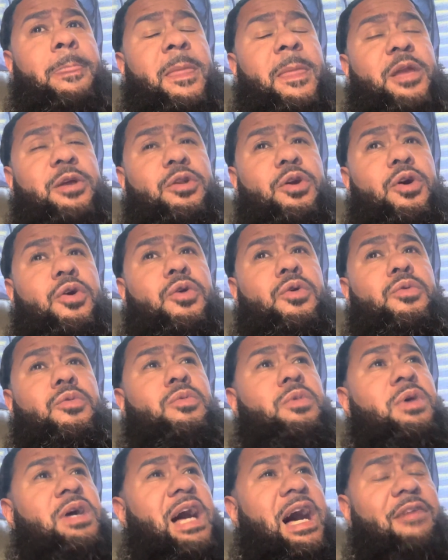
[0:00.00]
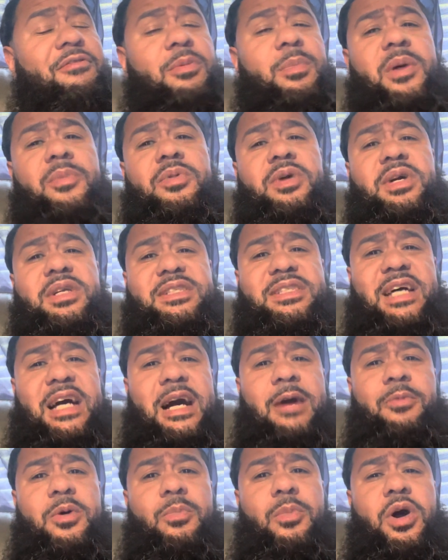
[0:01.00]
you know, I remember a
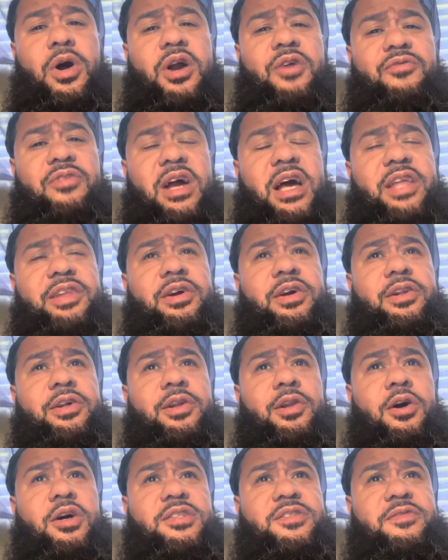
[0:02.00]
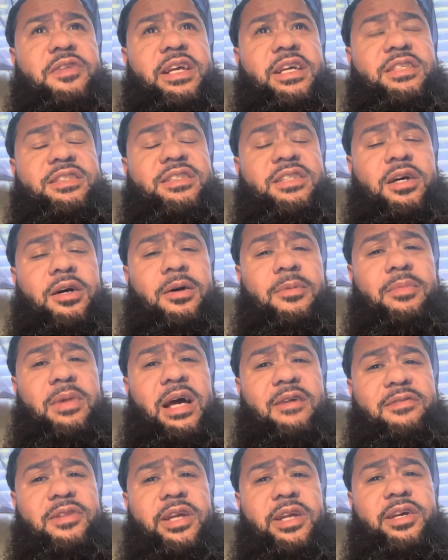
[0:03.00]
time when Marc Ratner and the Las Vegas um,
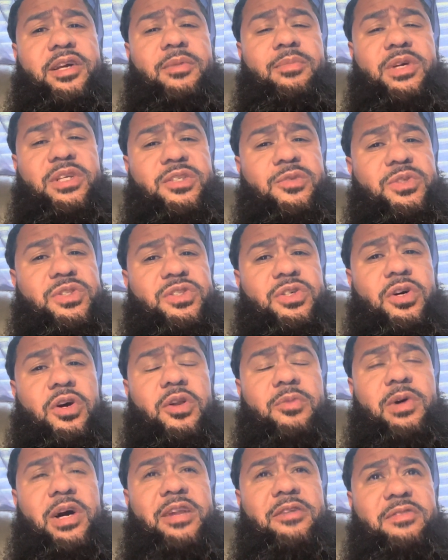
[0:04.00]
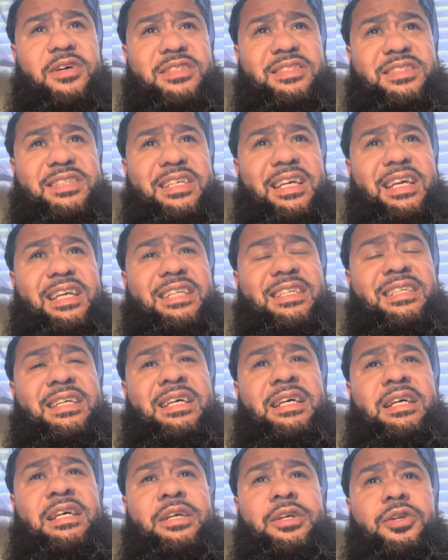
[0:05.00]
Athletic Commission was talking about investigating,
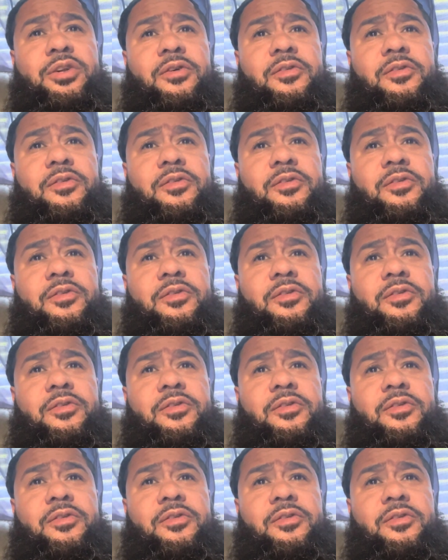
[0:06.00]
you know,